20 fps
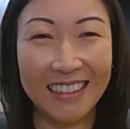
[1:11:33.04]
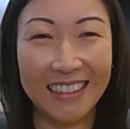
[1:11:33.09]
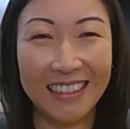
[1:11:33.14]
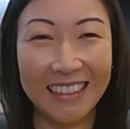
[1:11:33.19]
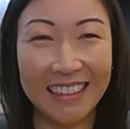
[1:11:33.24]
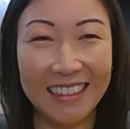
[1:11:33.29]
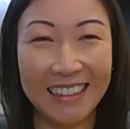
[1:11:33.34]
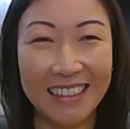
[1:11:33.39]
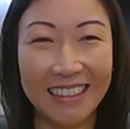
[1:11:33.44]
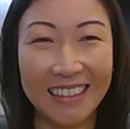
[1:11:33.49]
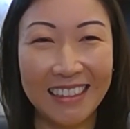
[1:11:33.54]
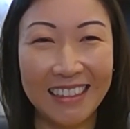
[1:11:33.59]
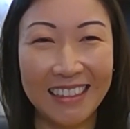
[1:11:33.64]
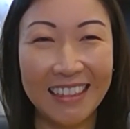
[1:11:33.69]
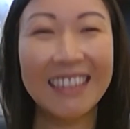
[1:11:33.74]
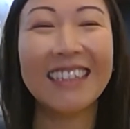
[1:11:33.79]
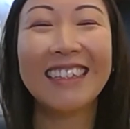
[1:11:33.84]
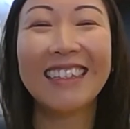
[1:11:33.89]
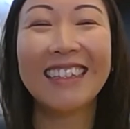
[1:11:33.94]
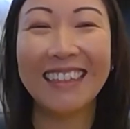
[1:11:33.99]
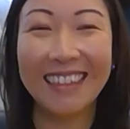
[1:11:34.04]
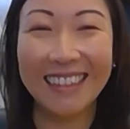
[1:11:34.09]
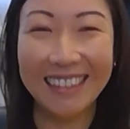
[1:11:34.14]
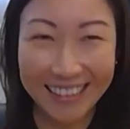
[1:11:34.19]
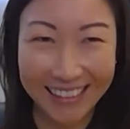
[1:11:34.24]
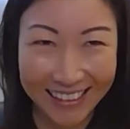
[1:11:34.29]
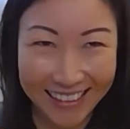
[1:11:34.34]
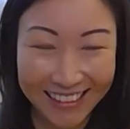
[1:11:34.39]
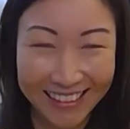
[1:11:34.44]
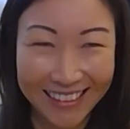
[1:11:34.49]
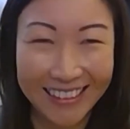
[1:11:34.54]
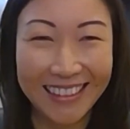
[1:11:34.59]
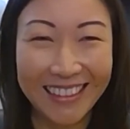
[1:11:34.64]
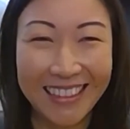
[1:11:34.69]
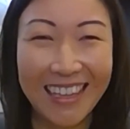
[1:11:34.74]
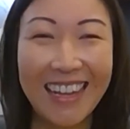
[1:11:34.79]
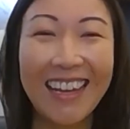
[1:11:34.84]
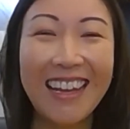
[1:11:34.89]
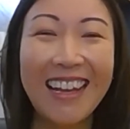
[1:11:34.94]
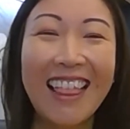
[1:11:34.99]
hopefully everyone gets it this
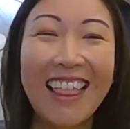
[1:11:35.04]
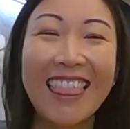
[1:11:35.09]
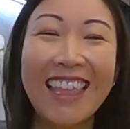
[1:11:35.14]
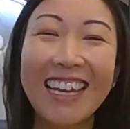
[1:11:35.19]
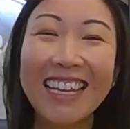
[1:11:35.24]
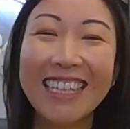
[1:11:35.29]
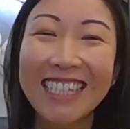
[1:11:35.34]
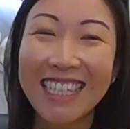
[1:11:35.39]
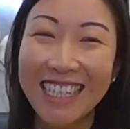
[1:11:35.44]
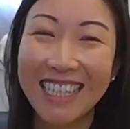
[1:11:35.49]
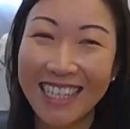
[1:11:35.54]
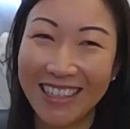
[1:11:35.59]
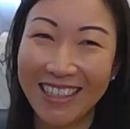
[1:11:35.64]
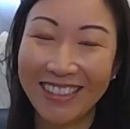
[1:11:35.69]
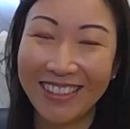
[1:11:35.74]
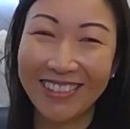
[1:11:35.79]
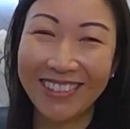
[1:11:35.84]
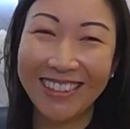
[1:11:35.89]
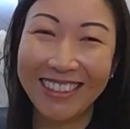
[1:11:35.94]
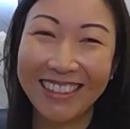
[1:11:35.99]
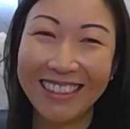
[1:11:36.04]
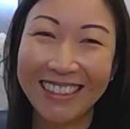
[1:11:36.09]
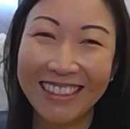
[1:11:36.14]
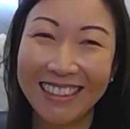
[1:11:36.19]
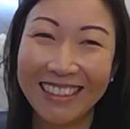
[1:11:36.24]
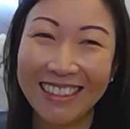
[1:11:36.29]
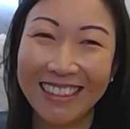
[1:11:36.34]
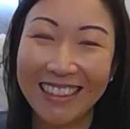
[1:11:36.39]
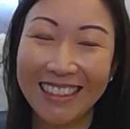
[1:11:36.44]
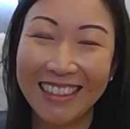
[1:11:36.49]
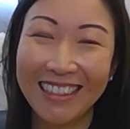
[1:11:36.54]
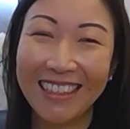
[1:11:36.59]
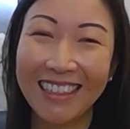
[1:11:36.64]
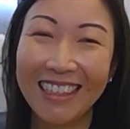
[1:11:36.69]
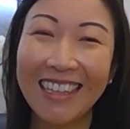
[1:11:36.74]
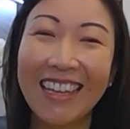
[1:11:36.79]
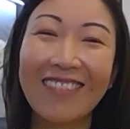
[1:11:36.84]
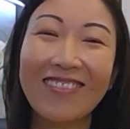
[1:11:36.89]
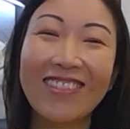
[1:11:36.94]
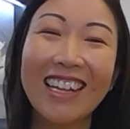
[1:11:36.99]
afternoon. Thank you so much.
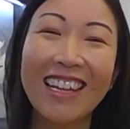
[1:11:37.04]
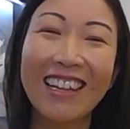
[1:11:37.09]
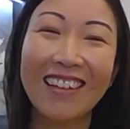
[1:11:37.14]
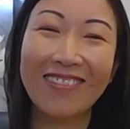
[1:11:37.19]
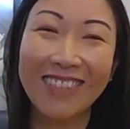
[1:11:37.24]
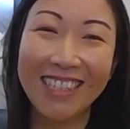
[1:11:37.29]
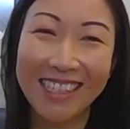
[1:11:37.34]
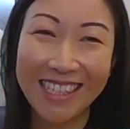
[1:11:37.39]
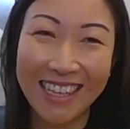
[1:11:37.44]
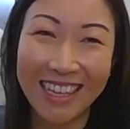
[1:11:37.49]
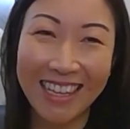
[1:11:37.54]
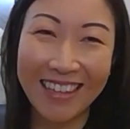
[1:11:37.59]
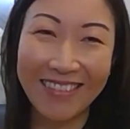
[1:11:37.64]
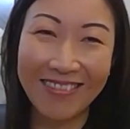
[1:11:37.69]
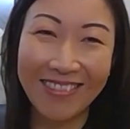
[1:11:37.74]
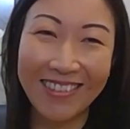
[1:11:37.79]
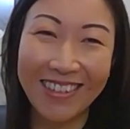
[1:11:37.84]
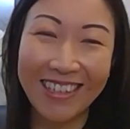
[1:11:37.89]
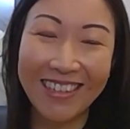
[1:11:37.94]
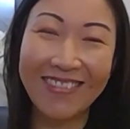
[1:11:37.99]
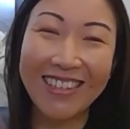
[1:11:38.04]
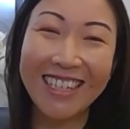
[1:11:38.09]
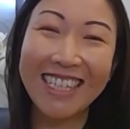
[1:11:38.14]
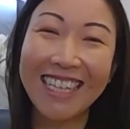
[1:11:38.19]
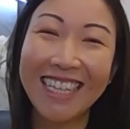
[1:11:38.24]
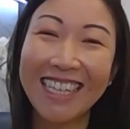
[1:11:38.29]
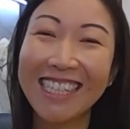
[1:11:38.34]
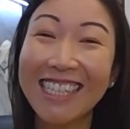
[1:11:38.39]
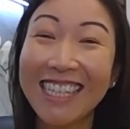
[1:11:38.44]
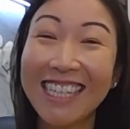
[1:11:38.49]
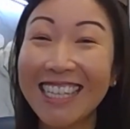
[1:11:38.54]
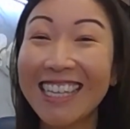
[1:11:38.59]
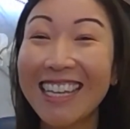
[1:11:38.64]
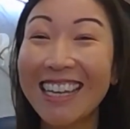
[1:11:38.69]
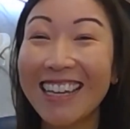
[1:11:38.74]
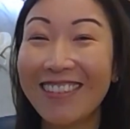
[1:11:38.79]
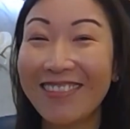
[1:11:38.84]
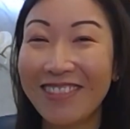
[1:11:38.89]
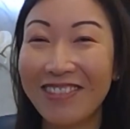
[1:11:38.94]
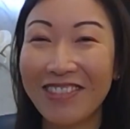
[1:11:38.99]
Thank you so much, Dr. June. Have a great day. Take
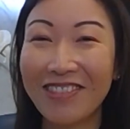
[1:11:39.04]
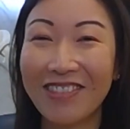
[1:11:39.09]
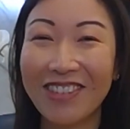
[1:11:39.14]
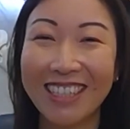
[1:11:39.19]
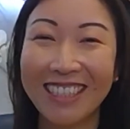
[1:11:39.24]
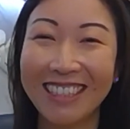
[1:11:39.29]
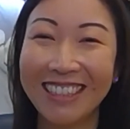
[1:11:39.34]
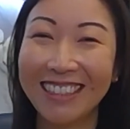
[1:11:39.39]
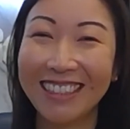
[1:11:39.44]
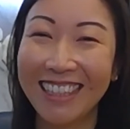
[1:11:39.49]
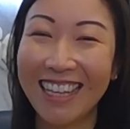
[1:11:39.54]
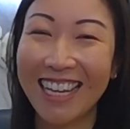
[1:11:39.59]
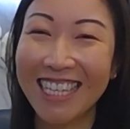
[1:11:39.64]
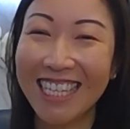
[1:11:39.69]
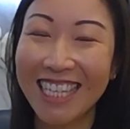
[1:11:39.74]
care, everyone. Bye.